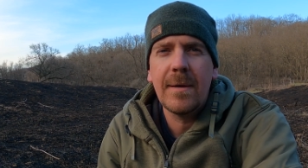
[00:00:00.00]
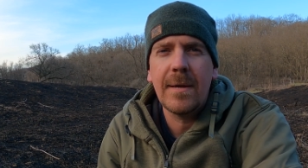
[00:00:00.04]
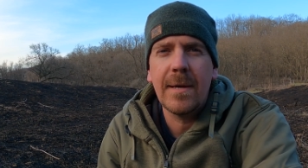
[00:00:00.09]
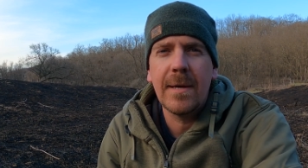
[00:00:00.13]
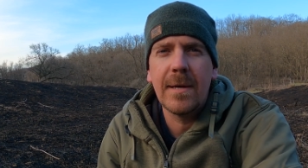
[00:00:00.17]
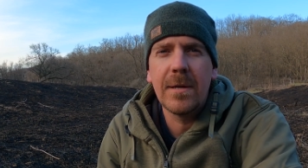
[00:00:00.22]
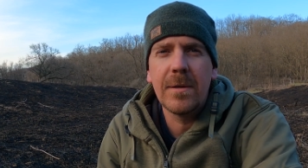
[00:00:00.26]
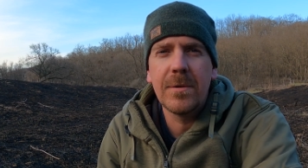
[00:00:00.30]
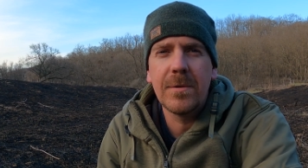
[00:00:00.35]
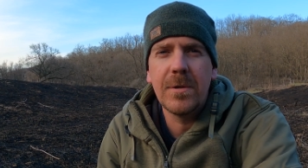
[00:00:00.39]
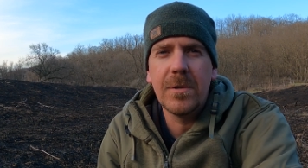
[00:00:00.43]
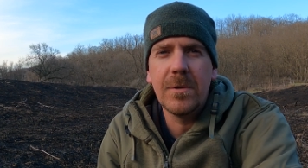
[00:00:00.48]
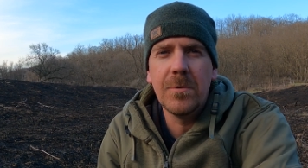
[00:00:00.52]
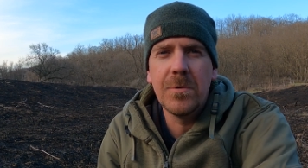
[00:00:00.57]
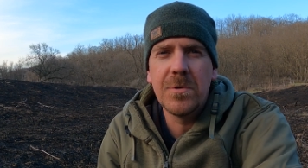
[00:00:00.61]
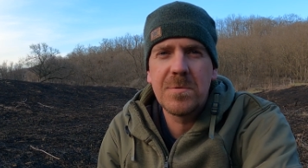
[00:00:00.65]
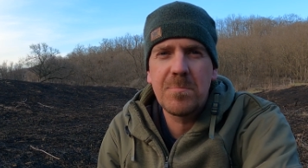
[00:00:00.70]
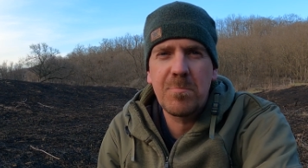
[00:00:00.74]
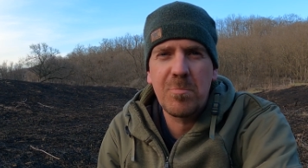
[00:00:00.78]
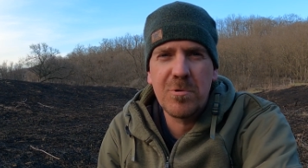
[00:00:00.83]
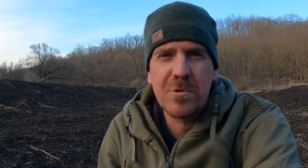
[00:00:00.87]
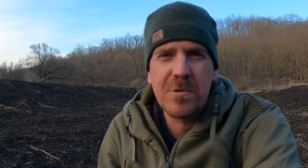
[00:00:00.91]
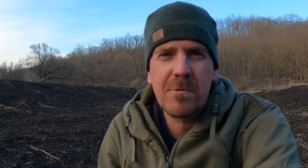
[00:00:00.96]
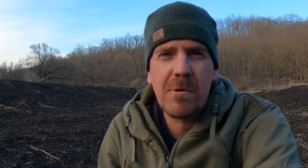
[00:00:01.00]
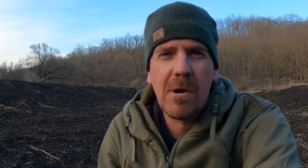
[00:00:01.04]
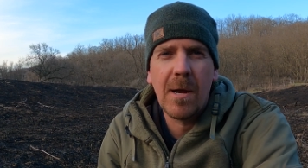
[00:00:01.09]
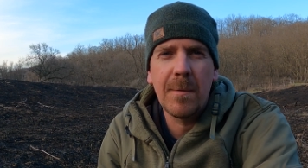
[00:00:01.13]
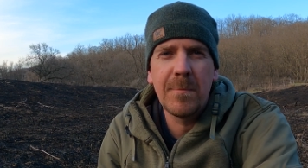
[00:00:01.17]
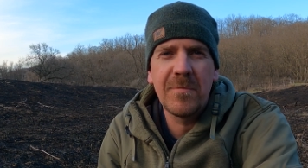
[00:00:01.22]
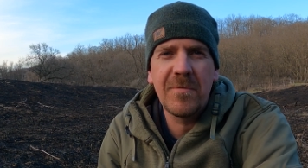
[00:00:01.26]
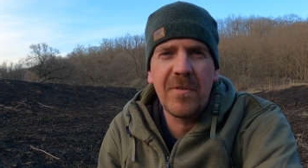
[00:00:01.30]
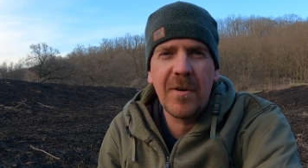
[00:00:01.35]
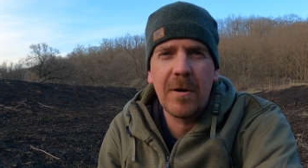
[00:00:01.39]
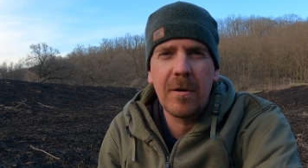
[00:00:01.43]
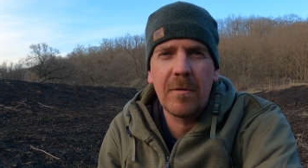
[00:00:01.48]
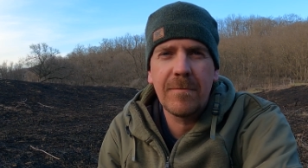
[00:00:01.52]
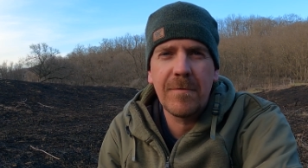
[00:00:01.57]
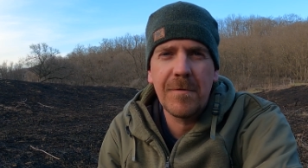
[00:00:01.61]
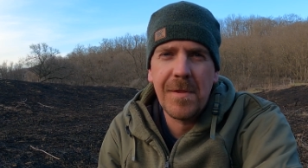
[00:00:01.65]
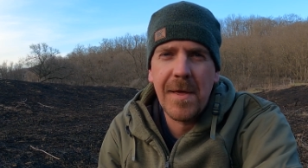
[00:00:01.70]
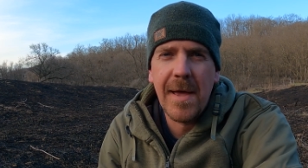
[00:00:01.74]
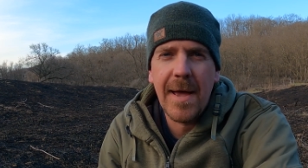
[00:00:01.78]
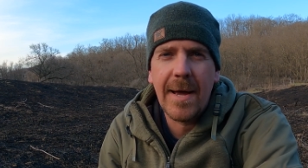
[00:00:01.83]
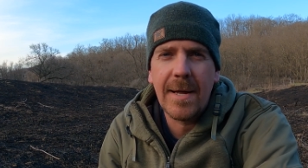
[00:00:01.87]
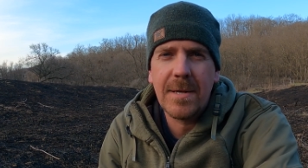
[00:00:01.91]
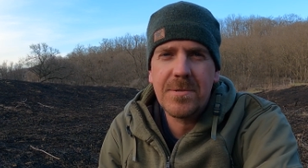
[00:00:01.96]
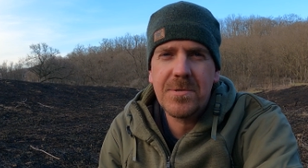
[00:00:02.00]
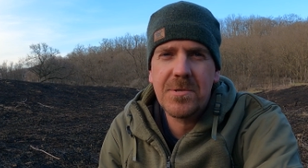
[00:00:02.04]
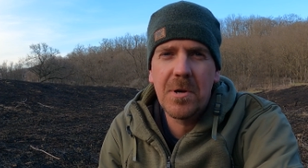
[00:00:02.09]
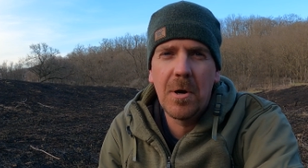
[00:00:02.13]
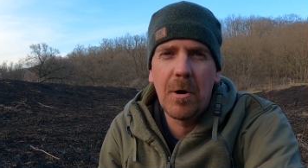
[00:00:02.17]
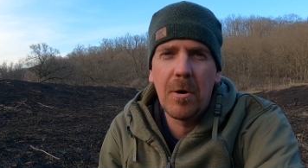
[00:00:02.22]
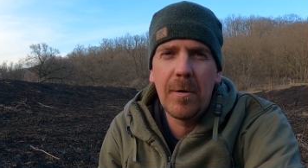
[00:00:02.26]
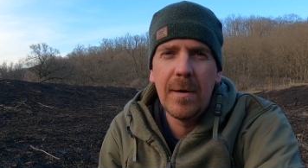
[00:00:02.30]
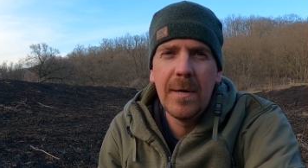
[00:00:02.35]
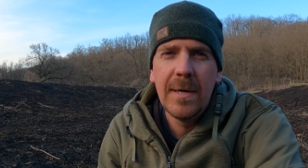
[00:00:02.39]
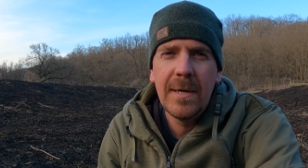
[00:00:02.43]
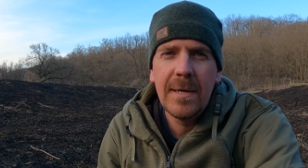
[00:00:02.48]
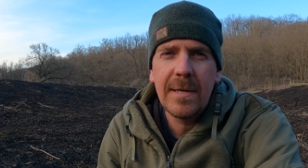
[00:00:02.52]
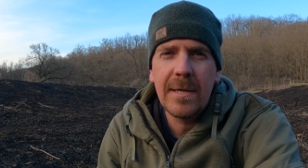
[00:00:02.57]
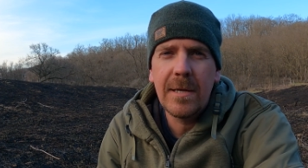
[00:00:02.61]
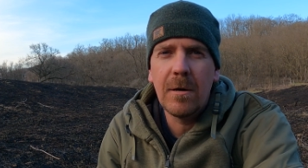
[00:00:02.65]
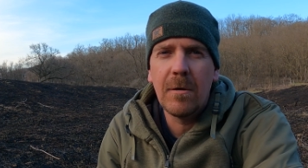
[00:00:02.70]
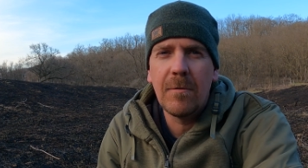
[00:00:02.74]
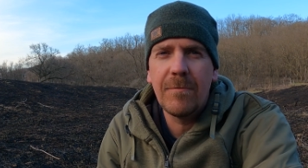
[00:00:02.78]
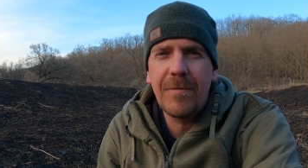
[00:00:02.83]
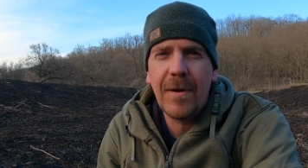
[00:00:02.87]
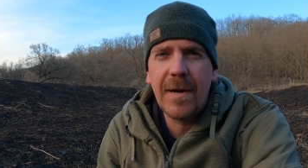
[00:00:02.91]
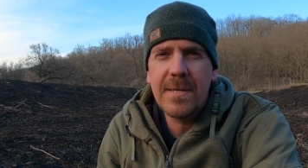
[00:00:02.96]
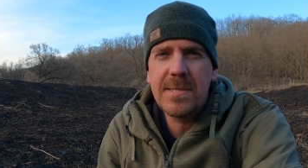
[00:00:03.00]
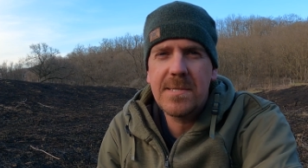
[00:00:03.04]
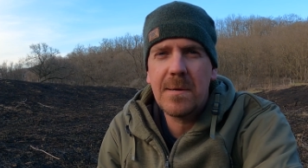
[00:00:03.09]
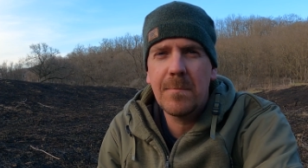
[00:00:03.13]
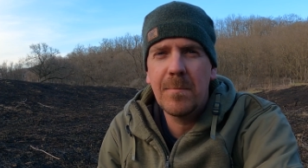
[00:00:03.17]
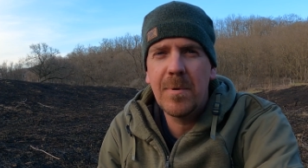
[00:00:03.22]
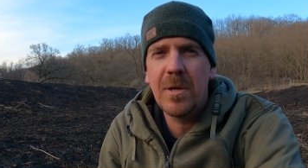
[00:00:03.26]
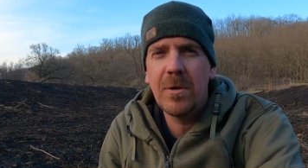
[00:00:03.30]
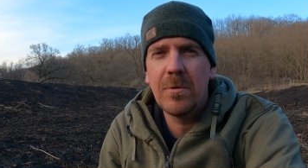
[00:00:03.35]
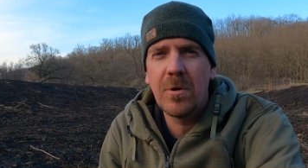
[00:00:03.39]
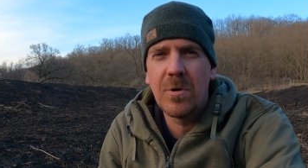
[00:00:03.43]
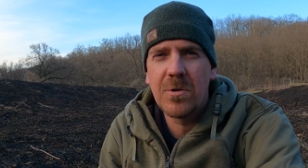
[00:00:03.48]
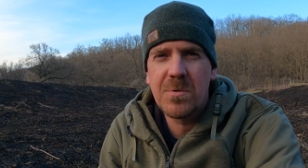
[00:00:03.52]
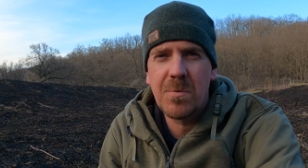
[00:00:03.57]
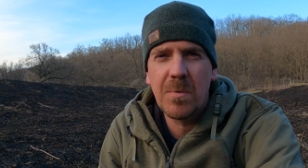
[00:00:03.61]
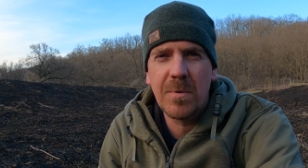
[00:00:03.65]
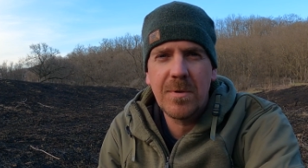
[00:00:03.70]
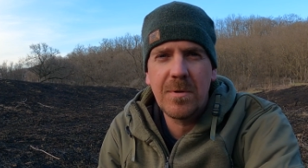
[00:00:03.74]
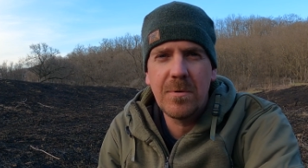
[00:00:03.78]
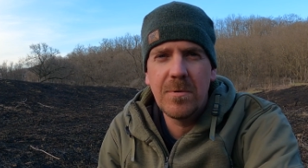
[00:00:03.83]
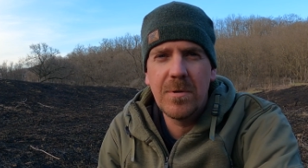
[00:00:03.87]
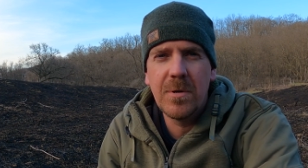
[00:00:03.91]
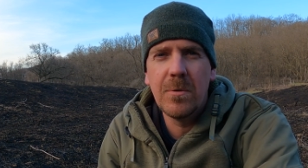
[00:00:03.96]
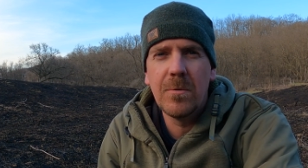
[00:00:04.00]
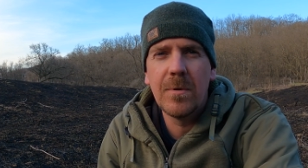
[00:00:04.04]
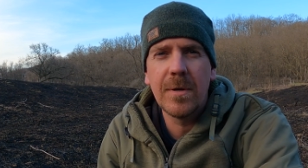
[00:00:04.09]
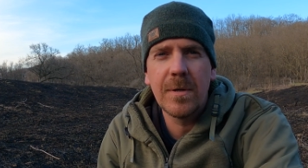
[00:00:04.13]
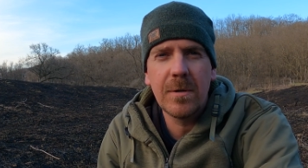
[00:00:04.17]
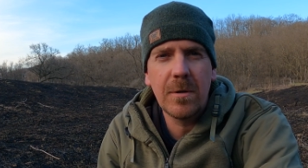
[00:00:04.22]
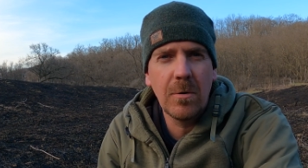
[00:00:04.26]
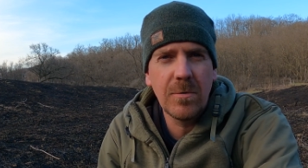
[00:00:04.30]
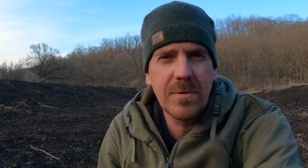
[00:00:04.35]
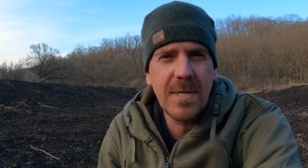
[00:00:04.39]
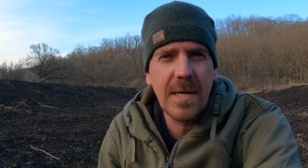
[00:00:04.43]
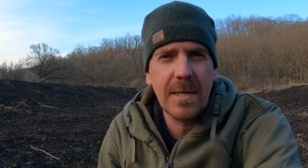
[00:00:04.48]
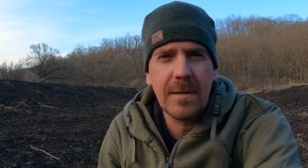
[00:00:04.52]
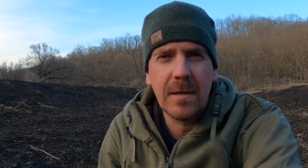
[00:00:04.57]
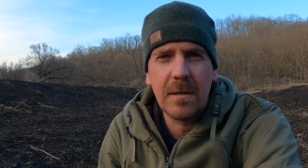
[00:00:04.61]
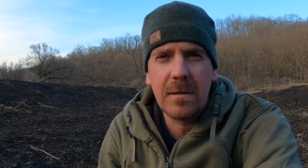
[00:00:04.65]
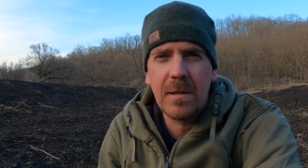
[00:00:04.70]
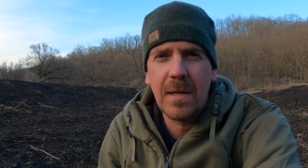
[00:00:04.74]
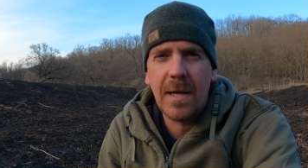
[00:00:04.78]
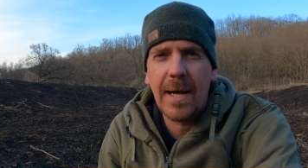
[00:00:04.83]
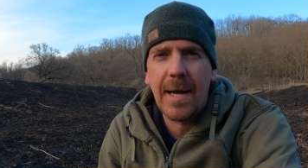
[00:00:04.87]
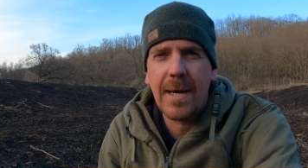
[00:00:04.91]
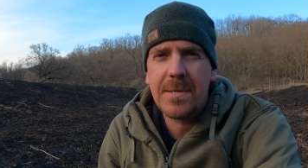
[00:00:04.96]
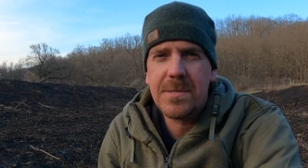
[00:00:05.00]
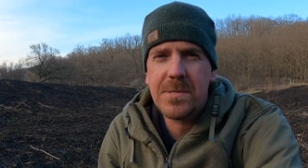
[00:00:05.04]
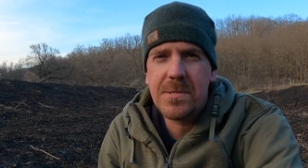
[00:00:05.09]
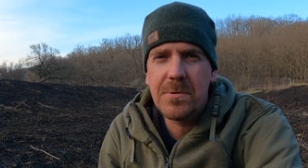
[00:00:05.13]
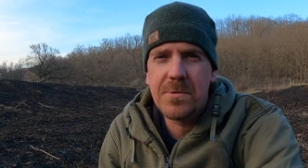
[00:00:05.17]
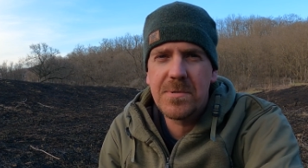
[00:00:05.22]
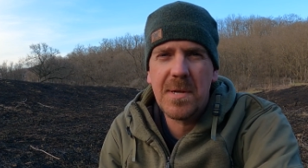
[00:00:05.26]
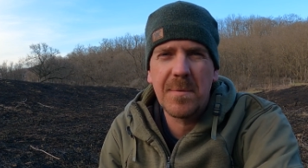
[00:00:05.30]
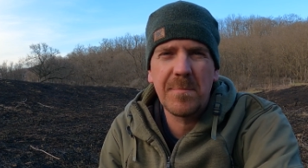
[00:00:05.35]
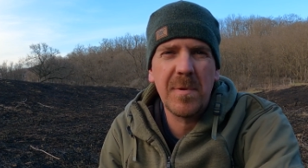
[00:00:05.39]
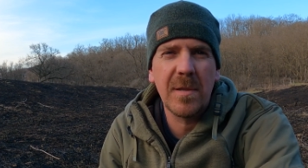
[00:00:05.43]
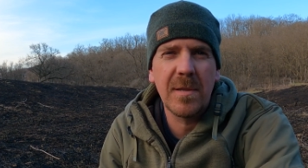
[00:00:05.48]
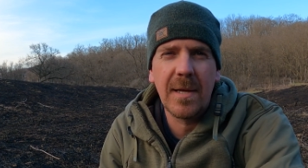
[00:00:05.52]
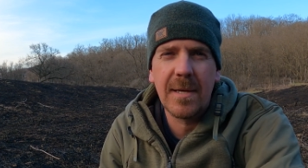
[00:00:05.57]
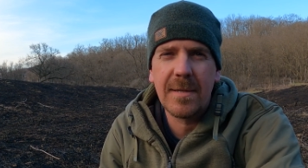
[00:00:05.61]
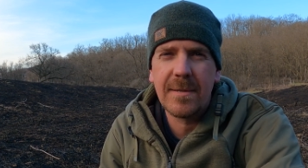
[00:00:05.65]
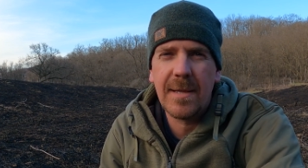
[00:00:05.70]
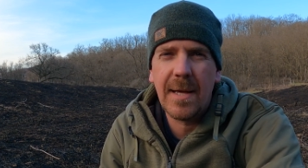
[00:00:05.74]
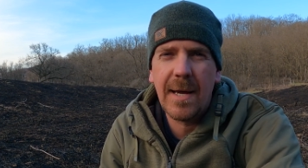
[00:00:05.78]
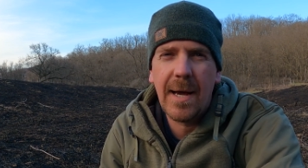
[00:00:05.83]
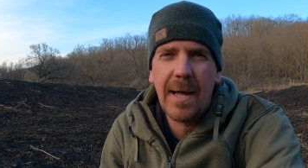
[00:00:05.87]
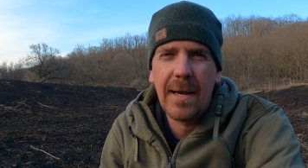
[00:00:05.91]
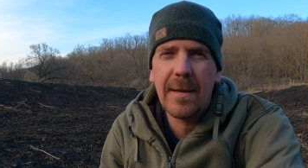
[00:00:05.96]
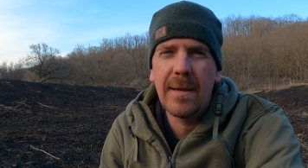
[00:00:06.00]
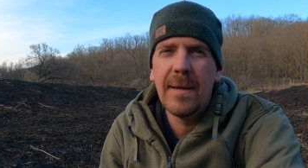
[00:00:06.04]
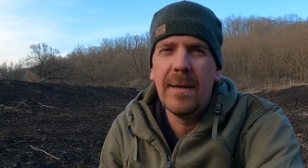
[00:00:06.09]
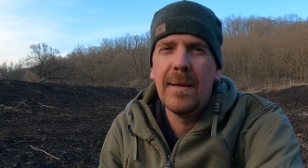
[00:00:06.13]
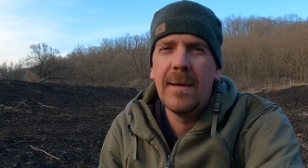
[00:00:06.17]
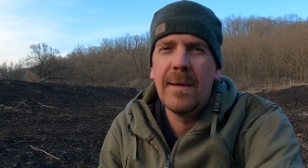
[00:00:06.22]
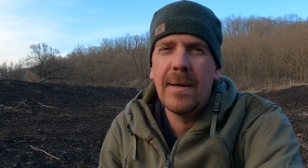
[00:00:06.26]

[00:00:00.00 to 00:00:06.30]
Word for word: and used prescribed fire for that. So, you know, find somebody who knows what they're doing, go take a class, do something like that.